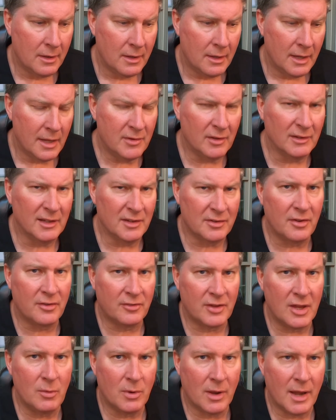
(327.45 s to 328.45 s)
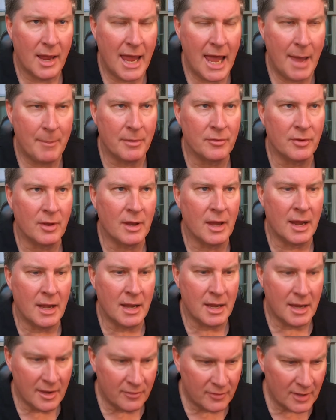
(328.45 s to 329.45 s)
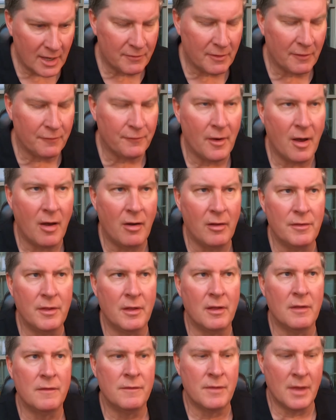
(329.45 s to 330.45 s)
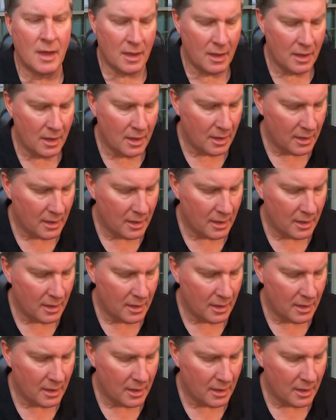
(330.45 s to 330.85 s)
let's just see what happens. And he said, if I follow